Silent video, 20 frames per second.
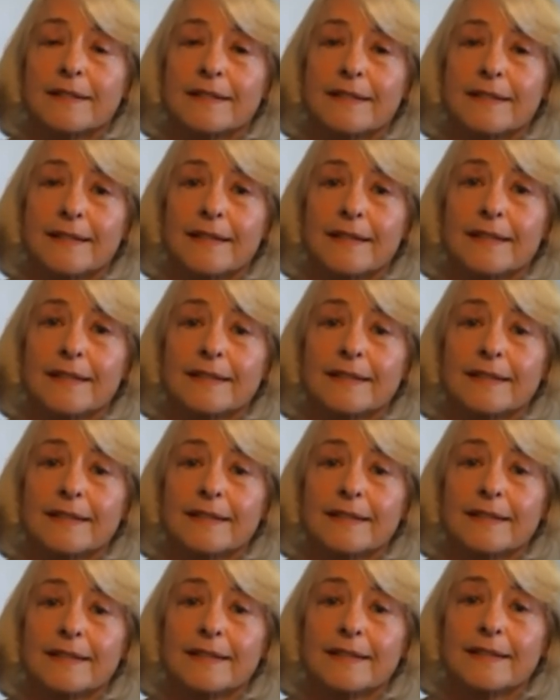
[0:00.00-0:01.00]

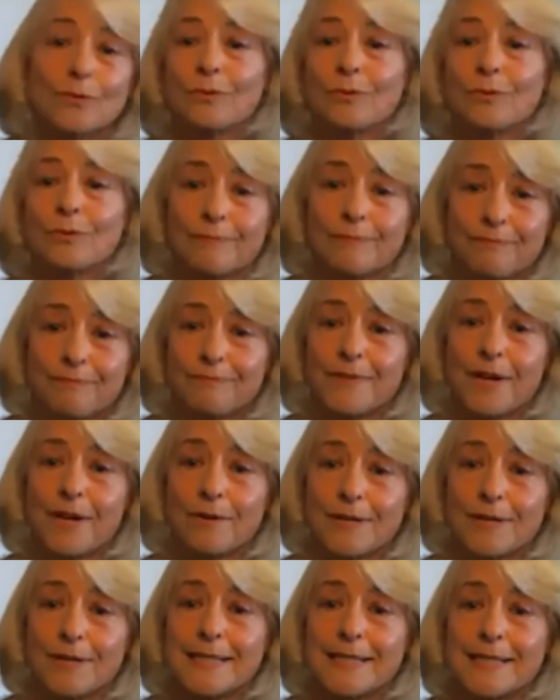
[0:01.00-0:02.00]
unless you
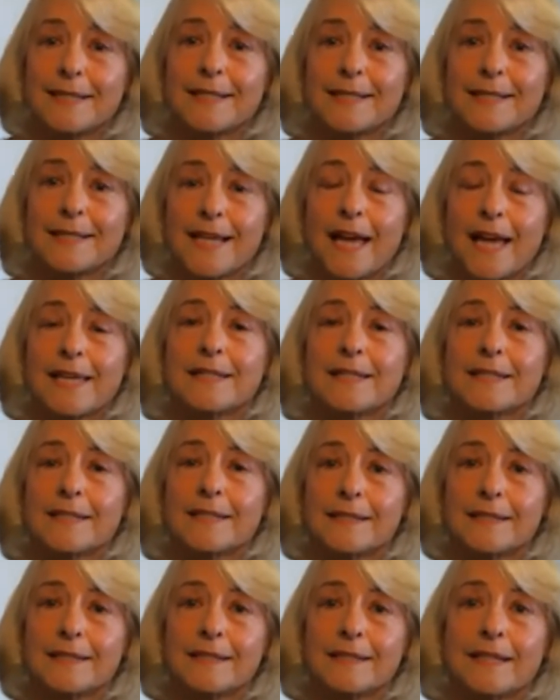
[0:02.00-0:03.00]
are into the
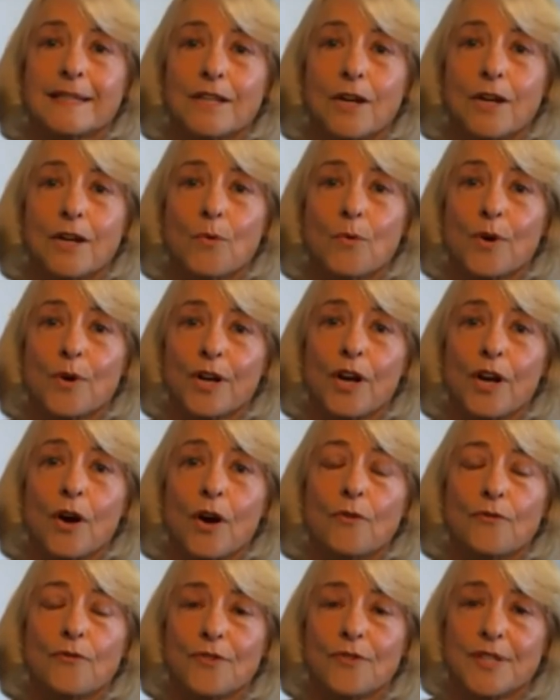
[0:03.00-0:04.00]
sciences and know where to
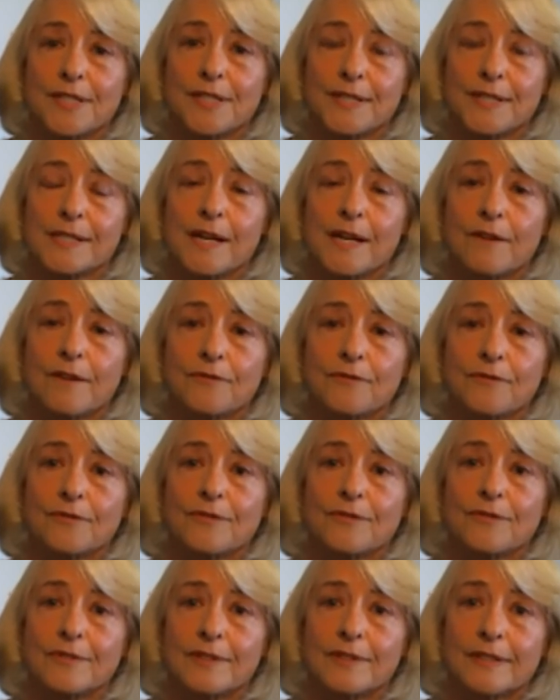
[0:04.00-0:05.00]
go for this stuff,
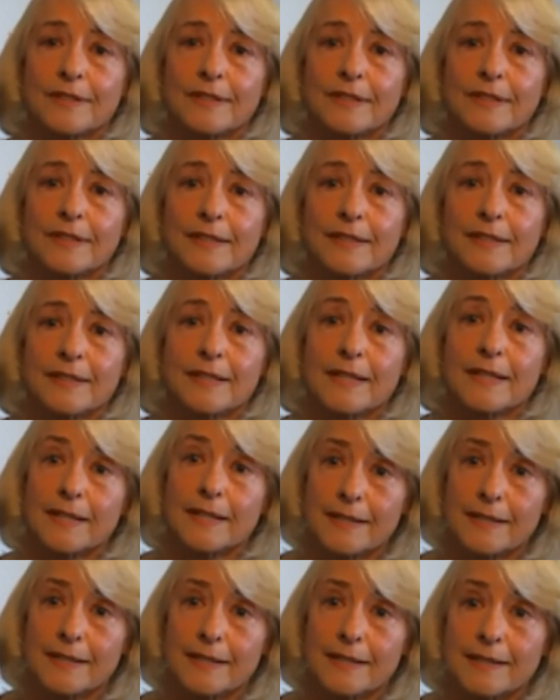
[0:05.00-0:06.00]

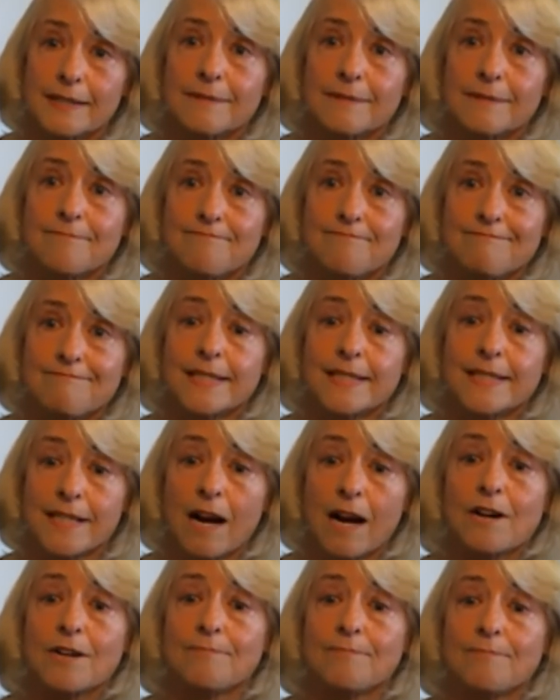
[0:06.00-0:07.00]
uh, it's
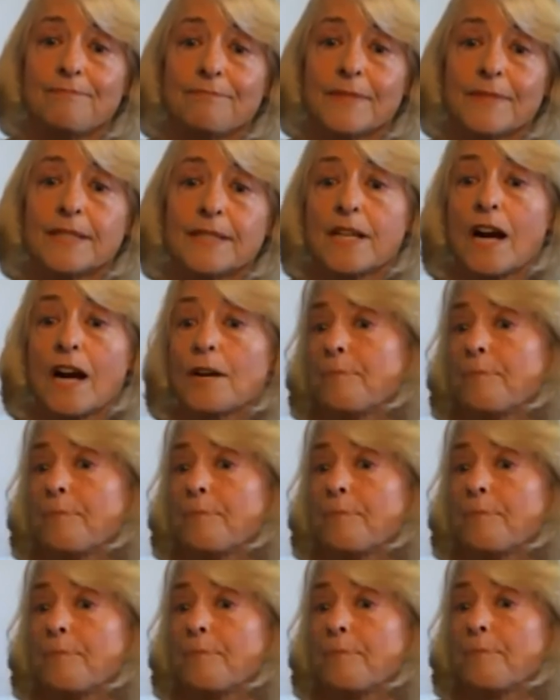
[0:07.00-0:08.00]
hard. It's hard
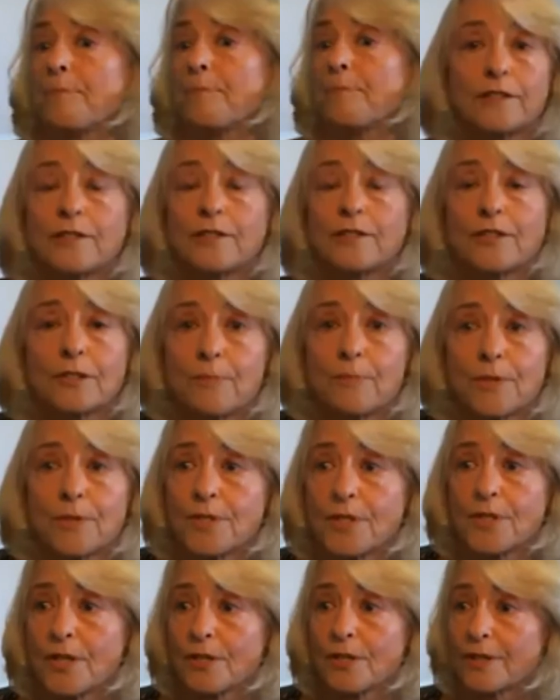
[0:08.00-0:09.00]
because the doctors are
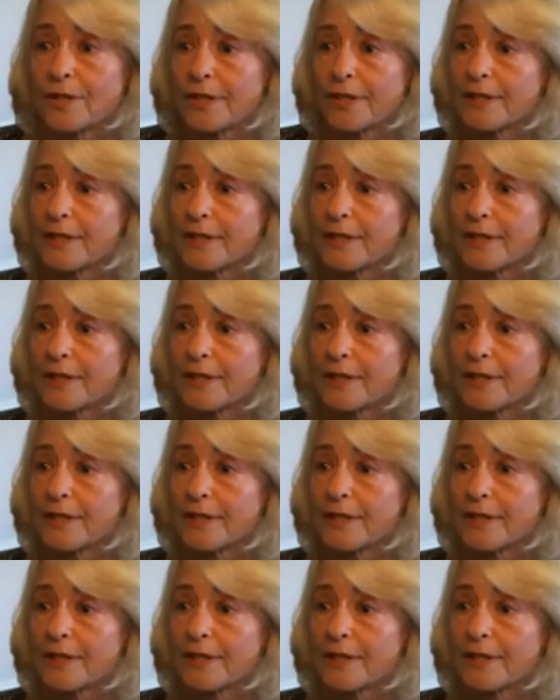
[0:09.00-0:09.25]
persecuted.